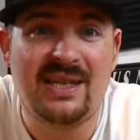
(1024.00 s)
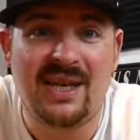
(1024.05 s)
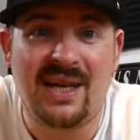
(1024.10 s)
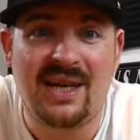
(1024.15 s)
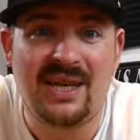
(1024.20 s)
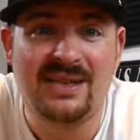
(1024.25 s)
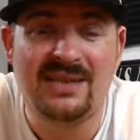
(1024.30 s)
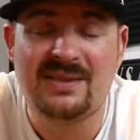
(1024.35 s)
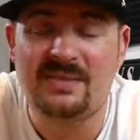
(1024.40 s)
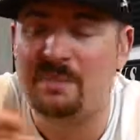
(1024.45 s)

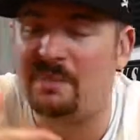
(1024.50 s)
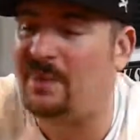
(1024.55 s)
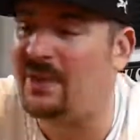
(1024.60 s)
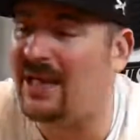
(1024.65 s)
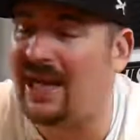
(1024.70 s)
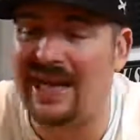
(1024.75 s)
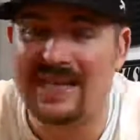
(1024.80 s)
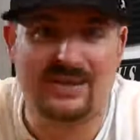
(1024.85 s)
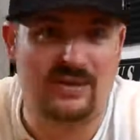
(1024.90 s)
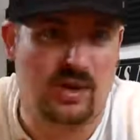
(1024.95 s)
does,
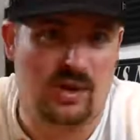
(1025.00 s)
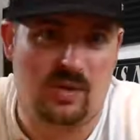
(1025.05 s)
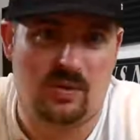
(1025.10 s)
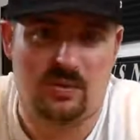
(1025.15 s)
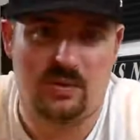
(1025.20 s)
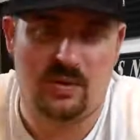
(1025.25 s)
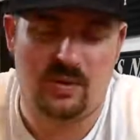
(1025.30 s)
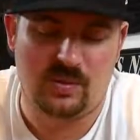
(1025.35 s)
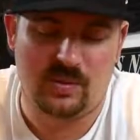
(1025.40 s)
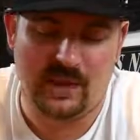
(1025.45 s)
but I
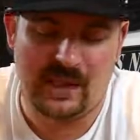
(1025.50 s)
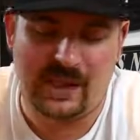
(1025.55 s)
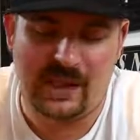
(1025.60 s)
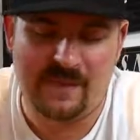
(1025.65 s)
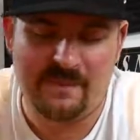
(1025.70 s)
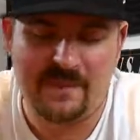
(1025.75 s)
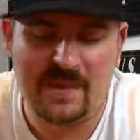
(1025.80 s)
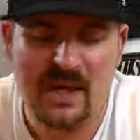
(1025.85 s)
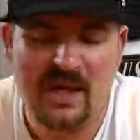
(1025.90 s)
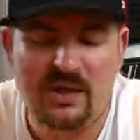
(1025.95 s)
don't,
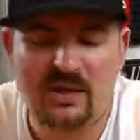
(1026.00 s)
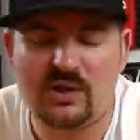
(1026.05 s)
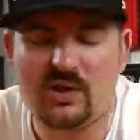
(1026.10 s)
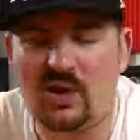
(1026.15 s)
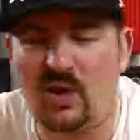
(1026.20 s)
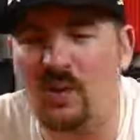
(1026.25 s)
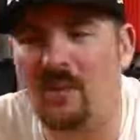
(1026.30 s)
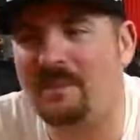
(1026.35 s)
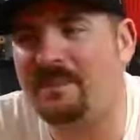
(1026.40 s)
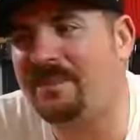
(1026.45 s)
okay?
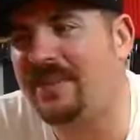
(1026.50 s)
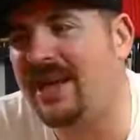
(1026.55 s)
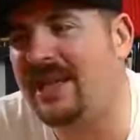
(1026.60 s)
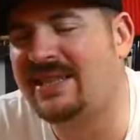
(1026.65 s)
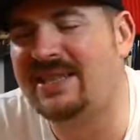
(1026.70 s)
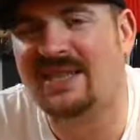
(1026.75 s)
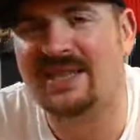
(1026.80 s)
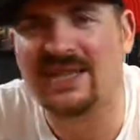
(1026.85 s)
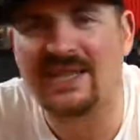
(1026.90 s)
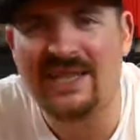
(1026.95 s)
So
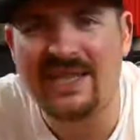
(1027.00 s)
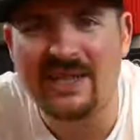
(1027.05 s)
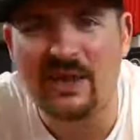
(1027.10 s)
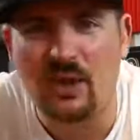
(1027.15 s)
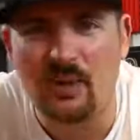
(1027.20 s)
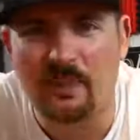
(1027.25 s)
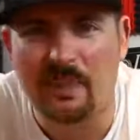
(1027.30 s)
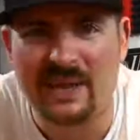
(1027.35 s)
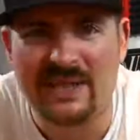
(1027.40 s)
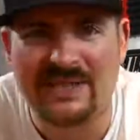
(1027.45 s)
it's a
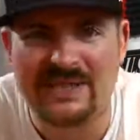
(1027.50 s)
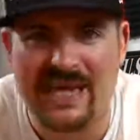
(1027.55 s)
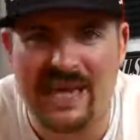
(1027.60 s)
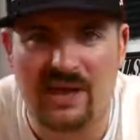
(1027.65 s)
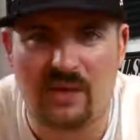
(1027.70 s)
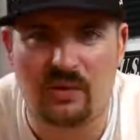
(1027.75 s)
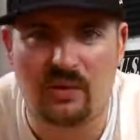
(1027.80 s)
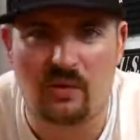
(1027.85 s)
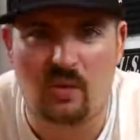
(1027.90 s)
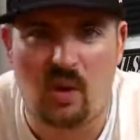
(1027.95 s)
little bit
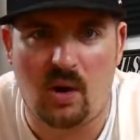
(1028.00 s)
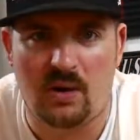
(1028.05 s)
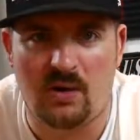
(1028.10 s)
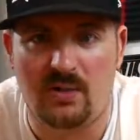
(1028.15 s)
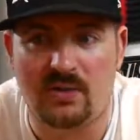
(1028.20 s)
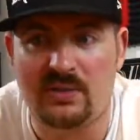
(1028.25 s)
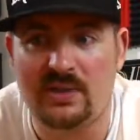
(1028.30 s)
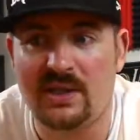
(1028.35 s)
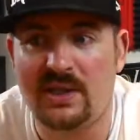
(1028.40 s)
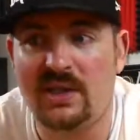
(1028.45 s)
down
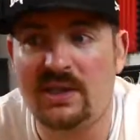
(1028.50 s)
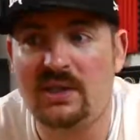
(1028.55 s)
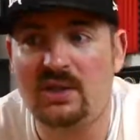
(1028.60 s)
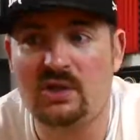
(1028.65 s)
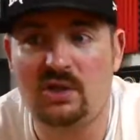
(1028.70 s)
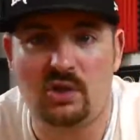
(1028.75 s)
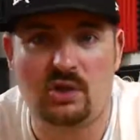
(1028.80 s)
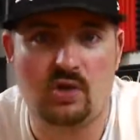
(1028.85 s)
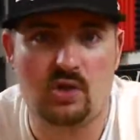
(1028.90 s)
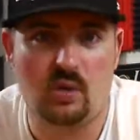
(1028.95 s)
throttled
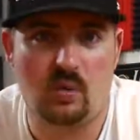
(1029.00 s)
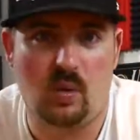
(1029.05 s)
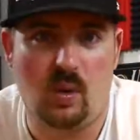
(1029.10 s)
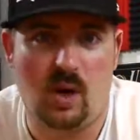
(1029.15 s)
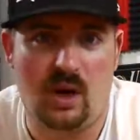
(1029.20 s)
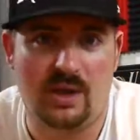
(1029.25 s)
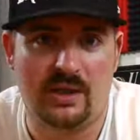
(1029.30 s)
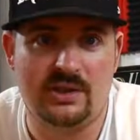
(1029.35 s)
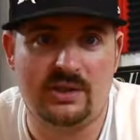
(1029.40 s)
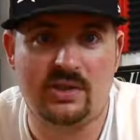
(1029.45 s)
to true
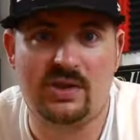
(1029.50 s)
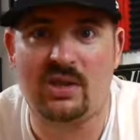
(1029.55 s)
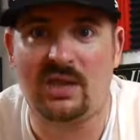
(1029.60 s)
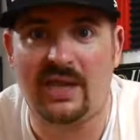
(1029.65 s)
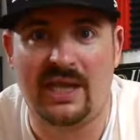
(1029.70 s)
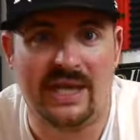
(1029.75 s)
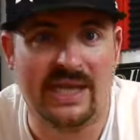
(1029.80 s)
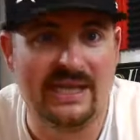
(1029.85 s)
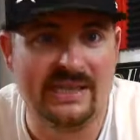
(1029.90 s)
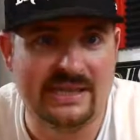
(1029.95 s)
wattage, to
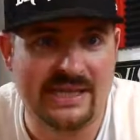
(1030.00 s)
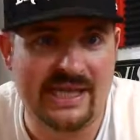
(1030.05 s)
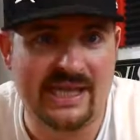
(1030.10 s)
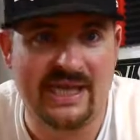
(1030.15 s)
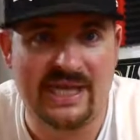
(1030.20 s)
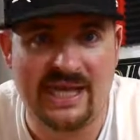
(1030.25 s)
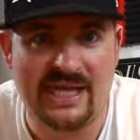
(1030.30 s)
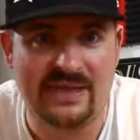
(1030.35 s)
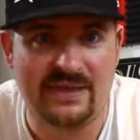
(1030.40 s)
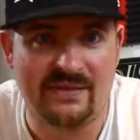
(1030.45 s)
like a
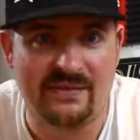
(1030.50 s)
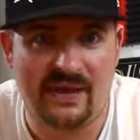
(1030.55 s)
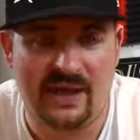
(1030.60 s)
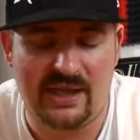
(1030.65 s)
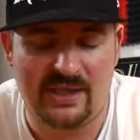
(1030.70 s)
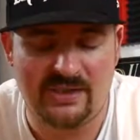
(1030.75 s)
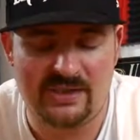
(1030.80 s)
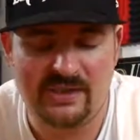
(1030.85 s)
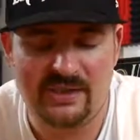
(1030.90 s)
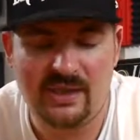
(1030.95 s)
DNA
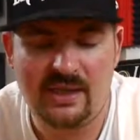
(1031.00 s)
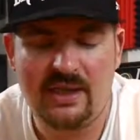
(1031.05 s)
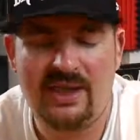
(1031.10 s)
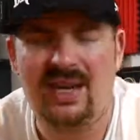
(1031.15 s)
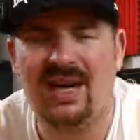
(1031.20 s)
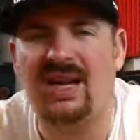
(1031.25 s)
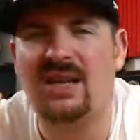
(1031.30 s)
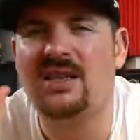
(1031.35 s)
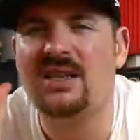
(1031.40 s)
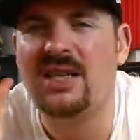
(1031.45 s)
device.
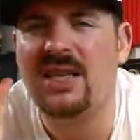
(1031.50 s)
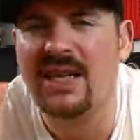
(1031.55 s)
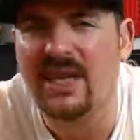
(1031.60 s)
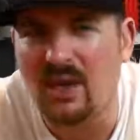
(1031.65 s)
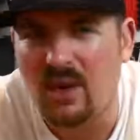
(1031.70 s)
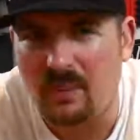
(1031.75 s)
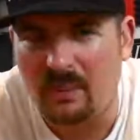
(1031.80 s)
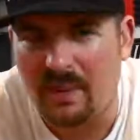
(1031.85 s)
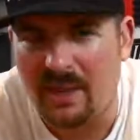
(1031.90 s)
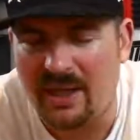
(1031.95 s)
A
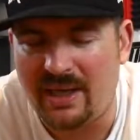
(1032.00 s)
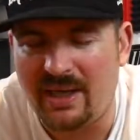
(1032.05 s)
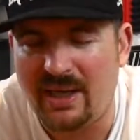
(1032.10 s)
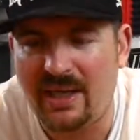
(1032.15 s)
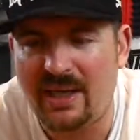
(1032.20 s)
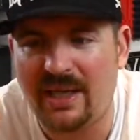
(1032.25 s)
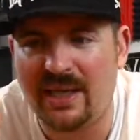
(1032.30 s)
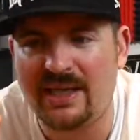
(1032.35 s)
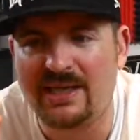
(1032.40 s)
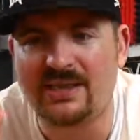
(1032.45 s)
little bit.
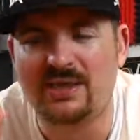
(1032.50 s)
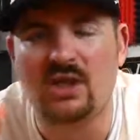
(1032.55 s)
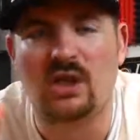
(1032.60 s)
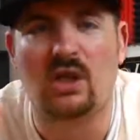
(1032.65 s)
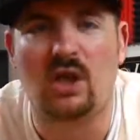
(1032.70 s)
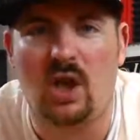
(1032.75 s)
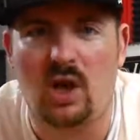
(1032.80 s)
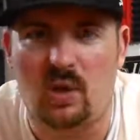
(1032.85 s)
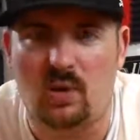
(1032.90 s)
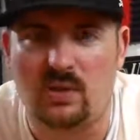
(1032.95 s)
It's
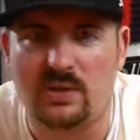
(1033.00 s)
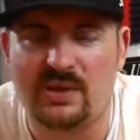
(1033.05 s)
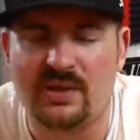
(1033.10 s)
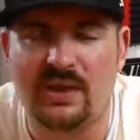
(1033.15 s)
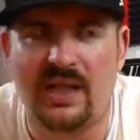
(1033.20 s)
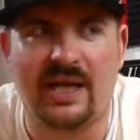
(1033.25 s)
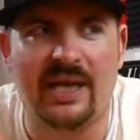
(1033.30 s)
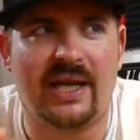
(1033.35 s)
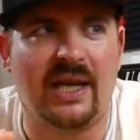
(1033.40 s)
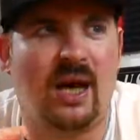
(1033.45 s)
close.
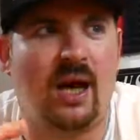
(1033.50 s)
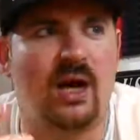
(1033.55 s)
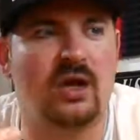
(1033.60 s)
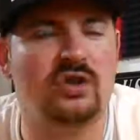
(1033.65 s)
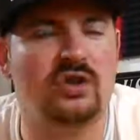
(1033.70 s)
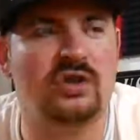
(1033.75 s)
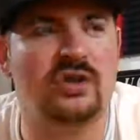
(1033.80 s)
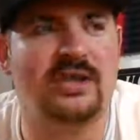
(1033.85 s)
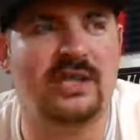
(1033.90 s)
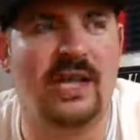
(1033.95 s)
Like
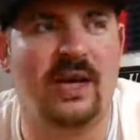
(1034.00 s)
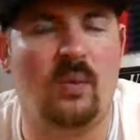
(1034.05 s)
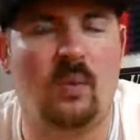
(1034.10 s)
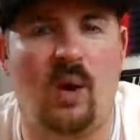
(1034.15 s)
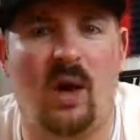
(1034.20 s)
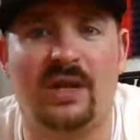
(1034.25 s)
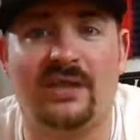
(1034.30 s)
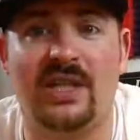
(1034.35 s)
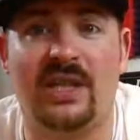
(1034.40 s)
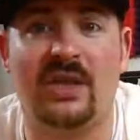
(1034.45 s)
110
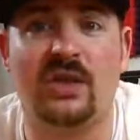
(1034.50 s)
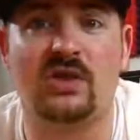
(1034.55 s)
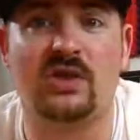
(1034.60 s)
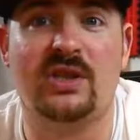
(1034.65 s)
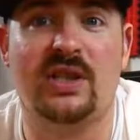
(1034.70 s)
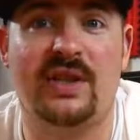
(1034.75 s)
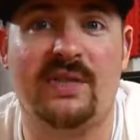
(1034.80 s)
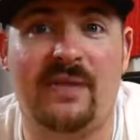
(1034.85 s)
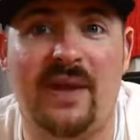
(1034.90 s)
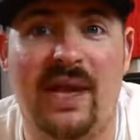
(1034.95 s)
watts I
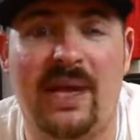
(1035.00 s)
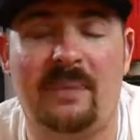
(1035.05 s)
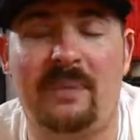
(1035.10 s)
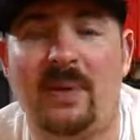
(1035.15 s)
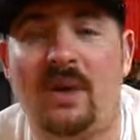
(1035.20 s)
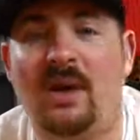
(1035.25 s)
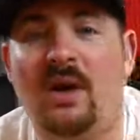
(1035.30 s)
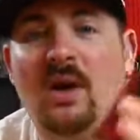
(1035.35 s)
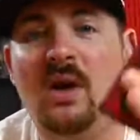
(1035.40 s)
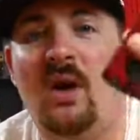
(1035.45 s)
usually
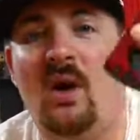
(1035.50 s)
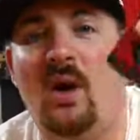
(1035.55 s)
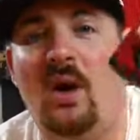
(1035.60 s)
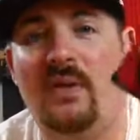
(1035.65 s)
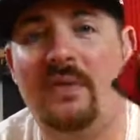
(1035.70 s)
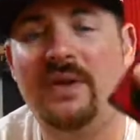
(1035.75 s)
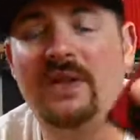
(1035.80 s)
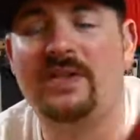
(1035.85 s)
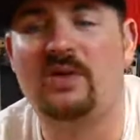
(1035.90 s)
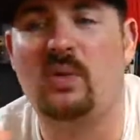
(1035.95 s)
vape.
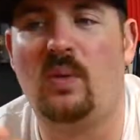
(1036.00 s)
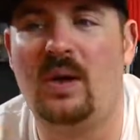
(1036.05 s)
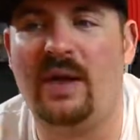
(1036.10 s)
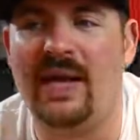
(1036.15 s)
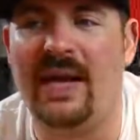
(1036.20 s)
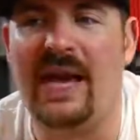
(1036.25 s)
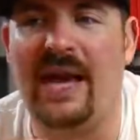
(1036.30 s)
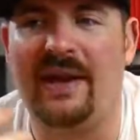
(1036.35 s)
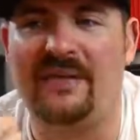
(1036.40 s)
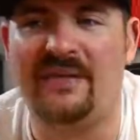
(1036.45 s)
On this one,
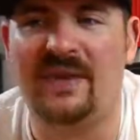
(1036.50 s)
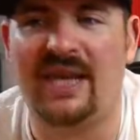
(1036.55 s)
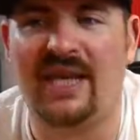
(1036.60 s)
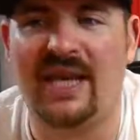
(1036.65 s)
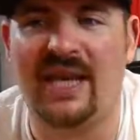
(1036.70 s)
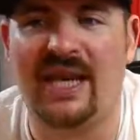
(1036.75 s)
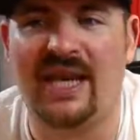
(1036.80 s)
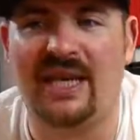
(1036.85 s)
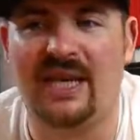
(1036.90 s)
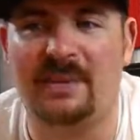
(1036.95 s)
I have to
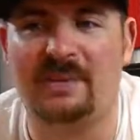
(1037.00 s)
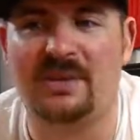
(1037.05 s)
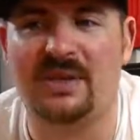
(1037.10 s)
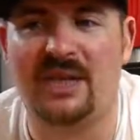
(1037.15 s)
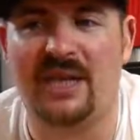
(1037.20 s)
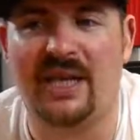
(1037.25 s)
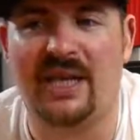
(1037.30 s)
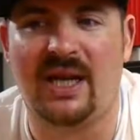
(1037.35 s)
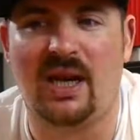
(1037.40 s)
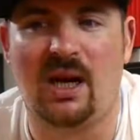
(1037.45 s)
kick it up
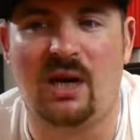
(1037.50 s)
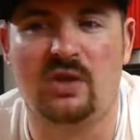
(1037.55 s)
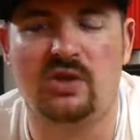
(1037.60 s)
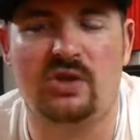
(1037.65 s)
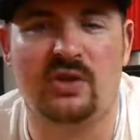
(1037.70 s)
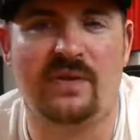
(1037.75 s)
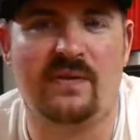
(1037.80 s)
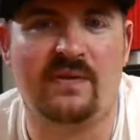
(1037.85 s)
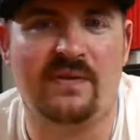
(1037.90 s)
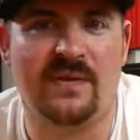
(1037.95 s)
to like
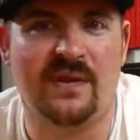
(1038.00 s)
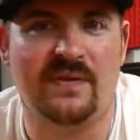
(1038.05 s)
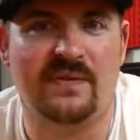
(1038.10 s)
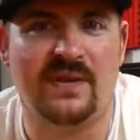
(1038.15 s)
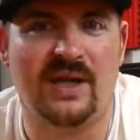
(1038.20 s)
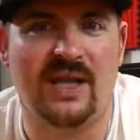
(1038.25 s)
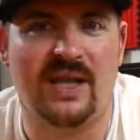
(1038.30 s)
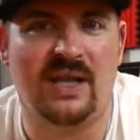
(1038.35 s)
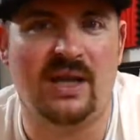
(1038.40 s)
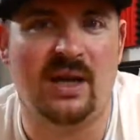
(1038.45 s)

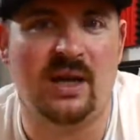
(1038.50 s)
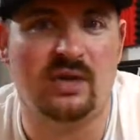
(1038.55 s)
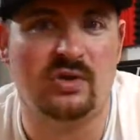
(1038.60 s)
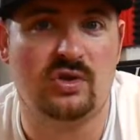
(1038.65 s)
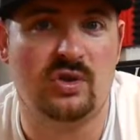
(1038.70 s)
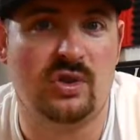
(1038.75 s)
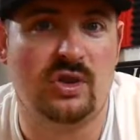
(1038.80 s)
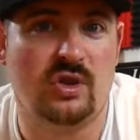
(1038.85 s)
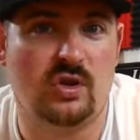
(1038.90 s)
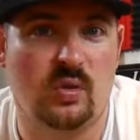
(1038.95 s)
115,
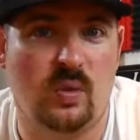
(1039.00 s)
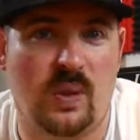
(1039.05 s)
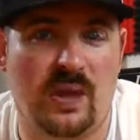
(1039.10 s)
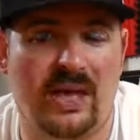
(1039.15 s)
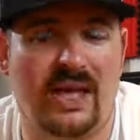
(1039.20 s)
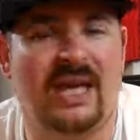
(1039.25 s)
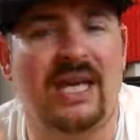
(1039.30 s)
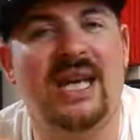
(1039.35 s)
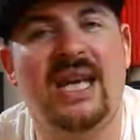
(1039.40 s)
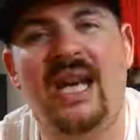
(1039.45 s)

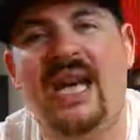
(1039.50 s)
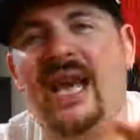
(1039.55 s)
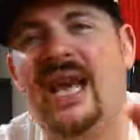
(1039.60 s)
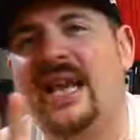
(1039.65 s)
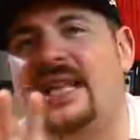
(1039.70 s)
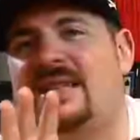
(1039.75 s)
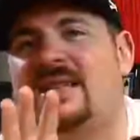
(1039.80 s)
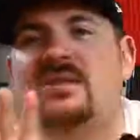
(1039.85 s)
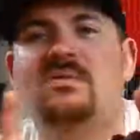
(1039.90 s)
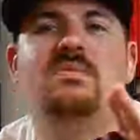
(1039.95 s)
120.
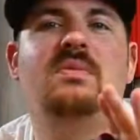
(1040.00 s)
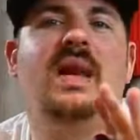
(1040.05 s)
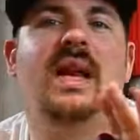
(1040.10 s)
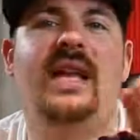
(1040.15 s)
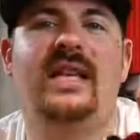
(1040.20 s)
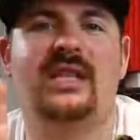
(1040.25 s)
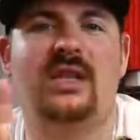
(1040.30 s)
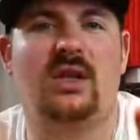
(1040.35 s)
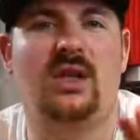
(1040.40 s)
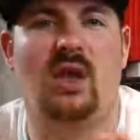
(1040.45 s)

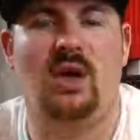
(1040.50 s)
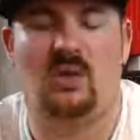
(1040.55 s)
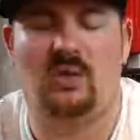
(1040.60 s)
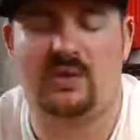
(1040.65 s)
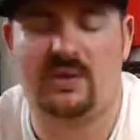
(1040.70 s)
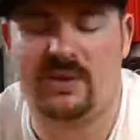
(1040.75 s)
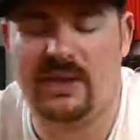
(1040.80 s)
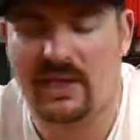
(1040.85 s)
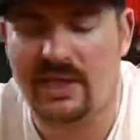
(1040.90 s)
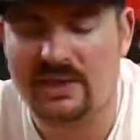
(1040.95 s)
It's
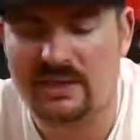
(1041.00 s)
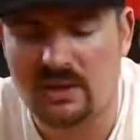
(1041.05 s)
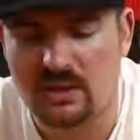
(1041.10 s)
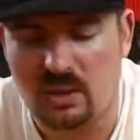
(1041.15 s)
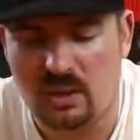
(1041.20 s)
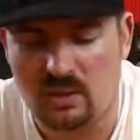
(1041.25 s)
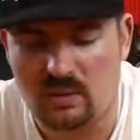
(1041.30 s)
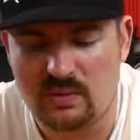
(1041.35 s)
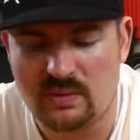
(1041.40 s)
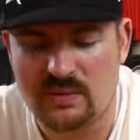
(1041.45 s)
close. It's
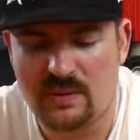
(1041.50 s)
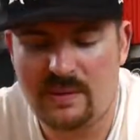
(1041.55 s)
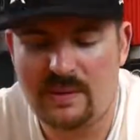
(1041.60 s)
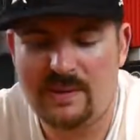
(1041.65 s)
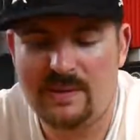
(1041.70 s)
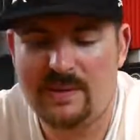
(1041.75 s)
close.